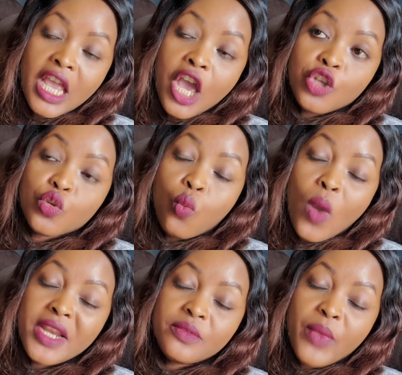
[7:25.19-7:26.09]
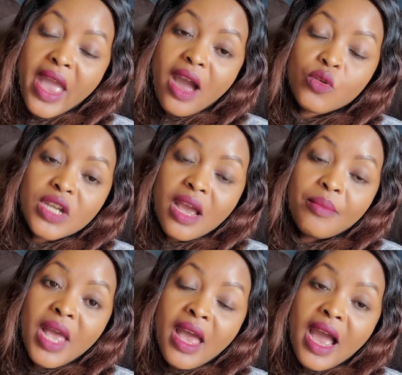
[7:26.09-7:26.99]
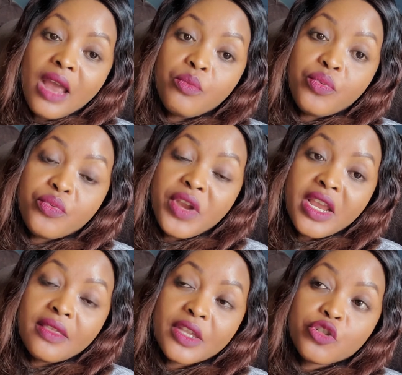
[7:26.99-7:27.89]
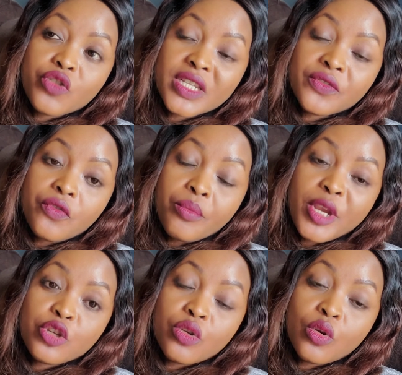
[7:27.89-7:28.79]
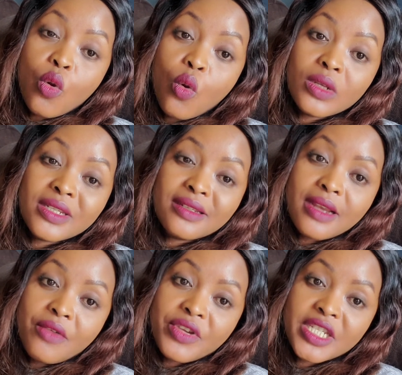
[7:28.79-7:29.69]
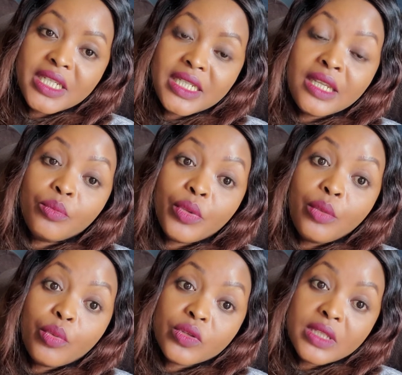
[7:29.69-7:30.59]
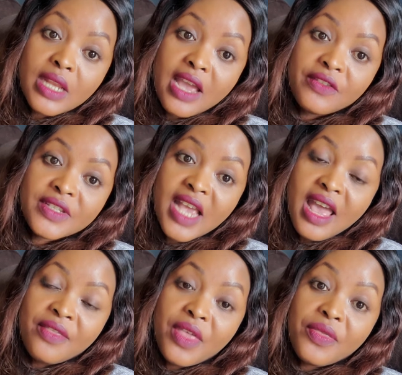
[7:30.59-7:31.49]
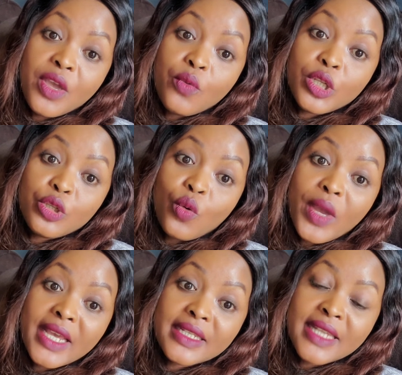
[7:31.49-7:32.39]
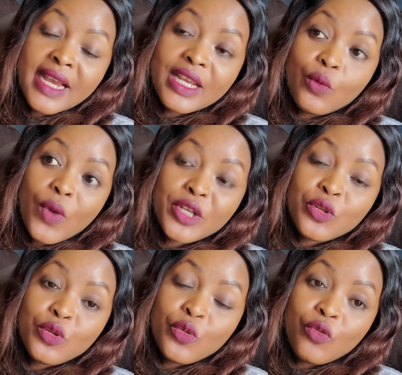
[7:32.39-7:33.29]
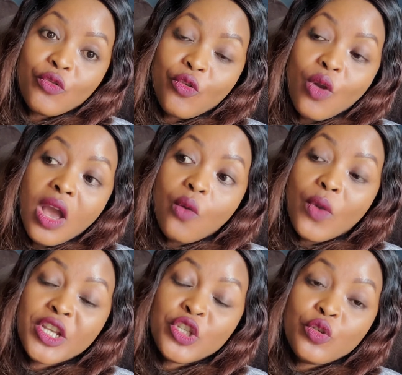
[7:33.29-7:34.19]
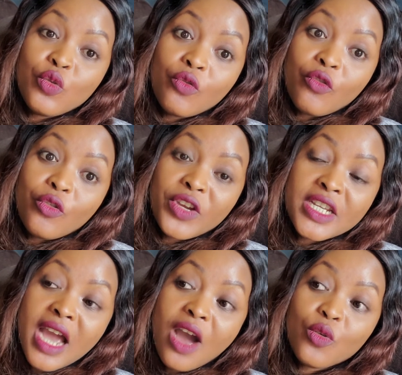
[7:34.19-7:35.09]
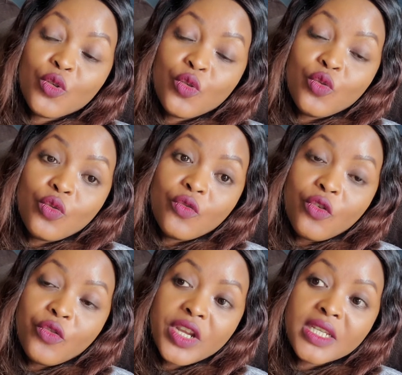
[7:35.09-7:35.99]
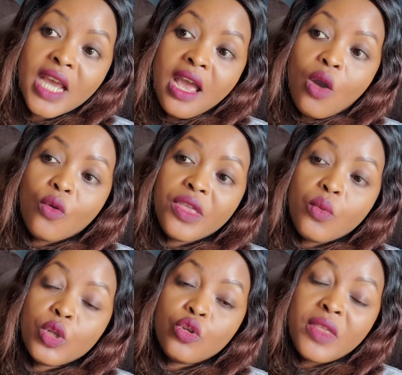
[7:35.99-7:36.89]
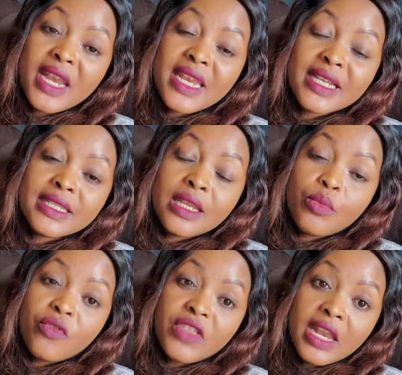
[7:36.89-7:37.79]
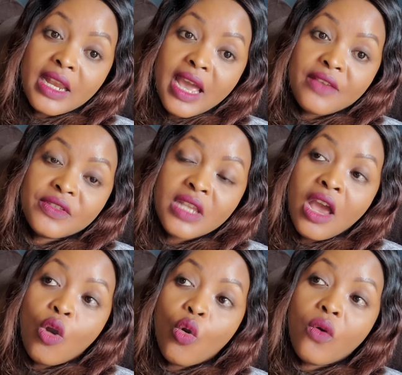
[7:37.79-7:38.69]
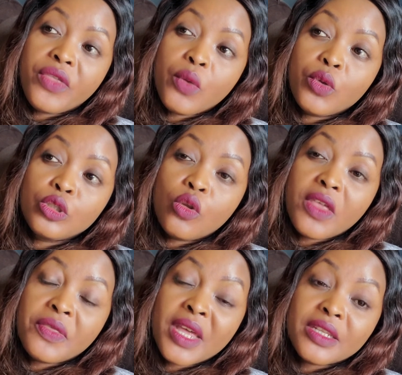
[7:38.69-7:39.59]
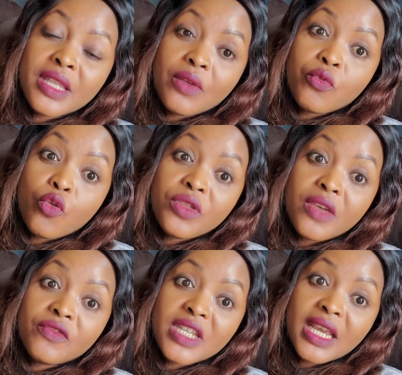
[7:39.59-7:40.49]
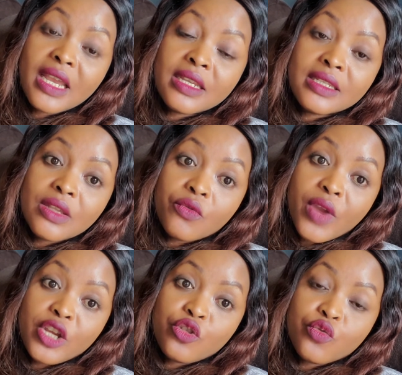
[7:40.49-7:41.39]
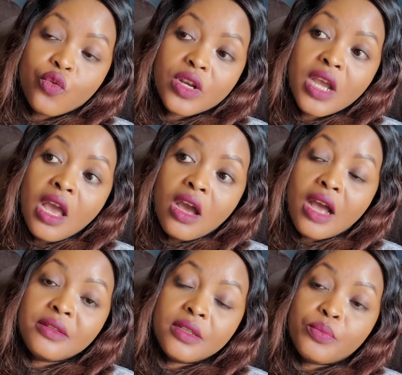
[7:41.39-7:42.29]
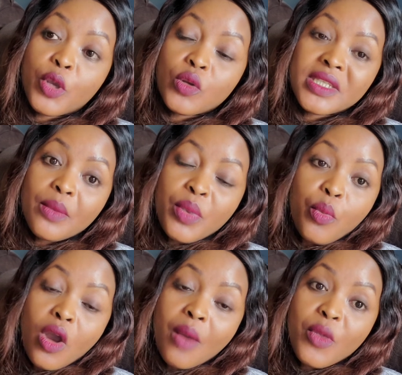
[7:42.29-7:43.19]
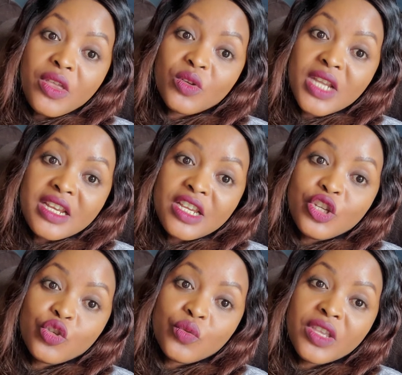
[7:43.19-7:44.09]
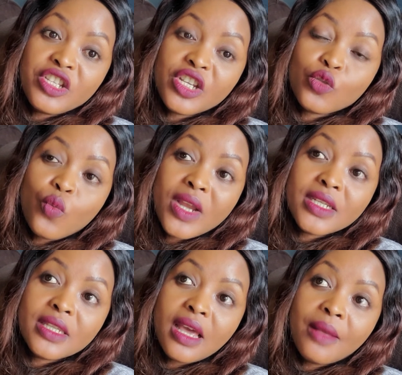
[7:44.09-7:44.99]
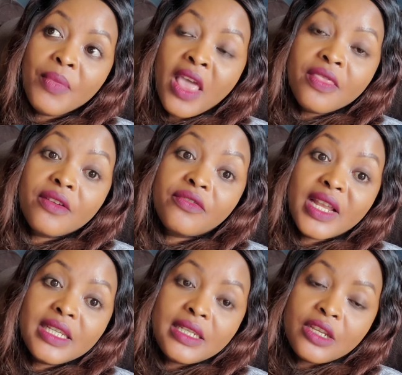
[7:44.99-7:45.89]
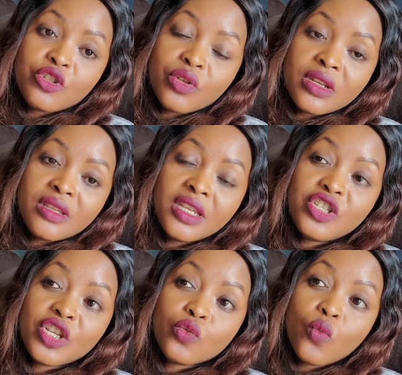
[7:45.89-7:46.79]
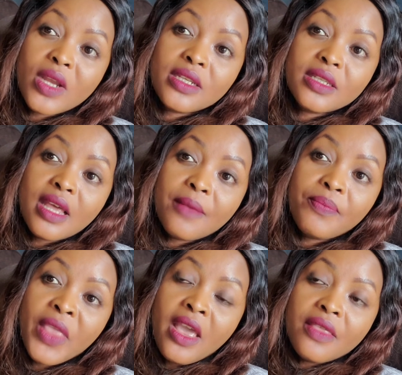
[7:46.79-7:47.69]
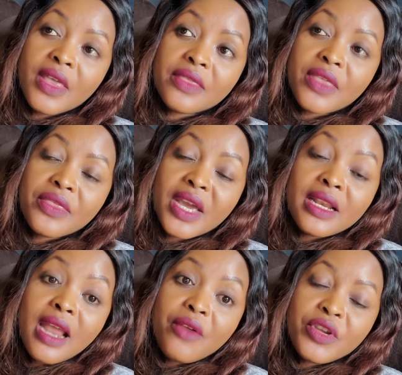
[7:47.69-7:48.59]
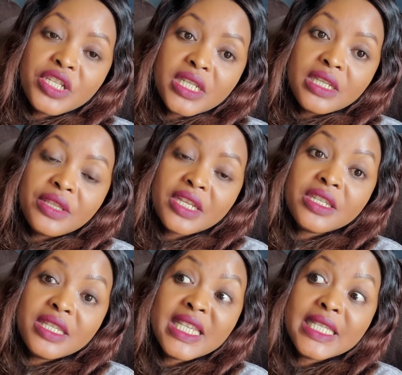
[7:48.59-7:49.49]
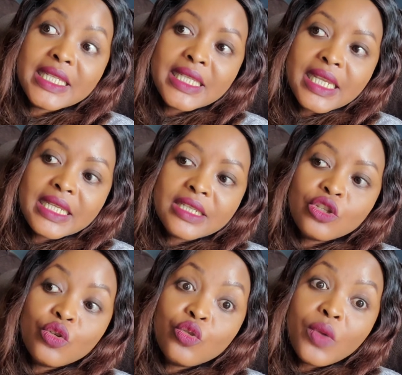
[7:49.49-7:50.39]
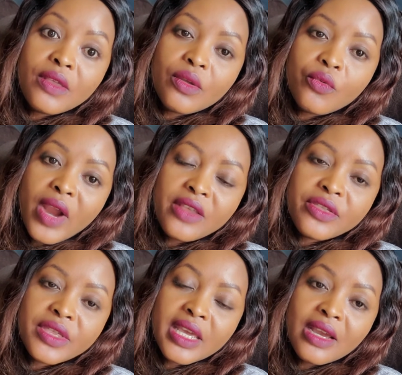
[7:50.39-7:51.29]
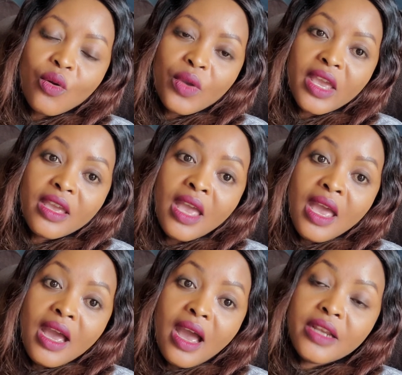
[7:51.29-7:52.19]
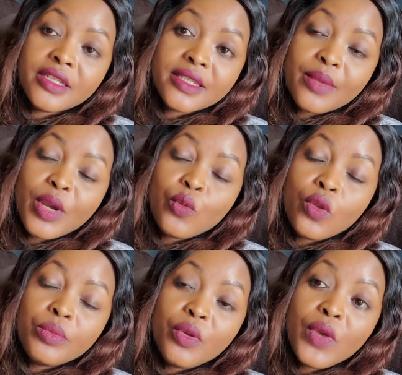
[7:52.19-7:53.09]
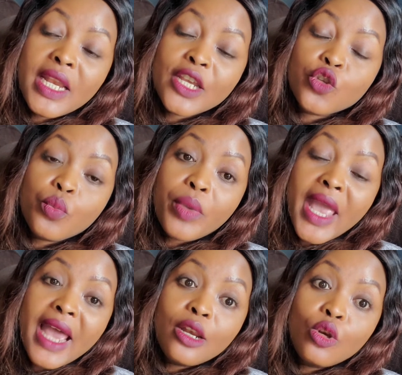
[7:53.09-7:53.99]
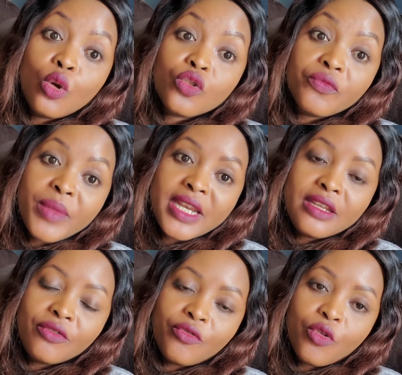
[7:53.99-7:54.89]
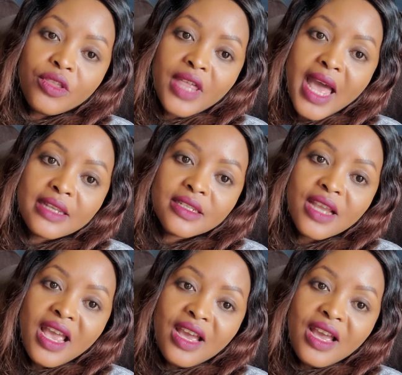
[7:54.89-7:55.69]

So what is my outcome? I bring the transformation called clarity in people's lives, that they will know exactly what to look for, when to look for it, how to look for it, or they will know the next step of their lives, or they will know that the road they've taken is the right road. And because some people come without an issue, they just want the validation, they just want the clarity that this is it, you're doing the right thing. Okay, and someone will be willing to pay a lot of money for that.